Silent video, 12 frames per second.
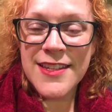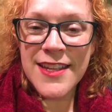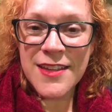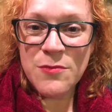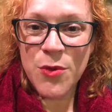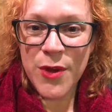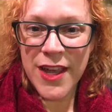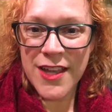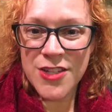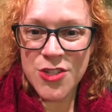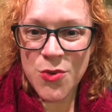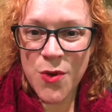did
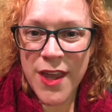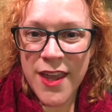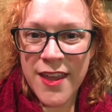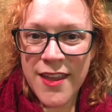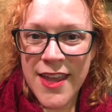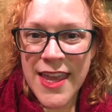bring us joy.